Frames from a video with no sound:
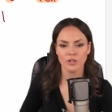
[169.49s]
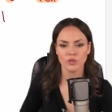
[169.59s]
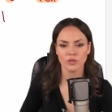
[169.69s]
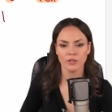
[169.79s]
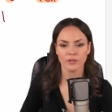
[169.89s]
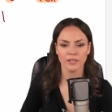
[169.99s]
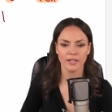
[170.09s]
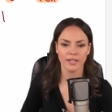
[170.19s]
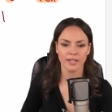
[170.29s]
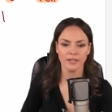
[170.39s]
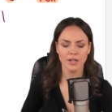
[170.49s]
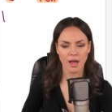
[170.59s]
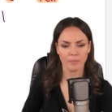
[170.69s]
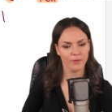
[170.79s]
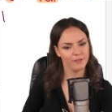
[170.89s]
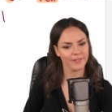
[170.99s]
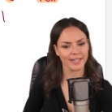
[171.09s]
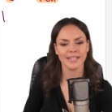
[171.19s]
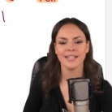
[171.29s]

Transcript: It should look like, yeah, perfect,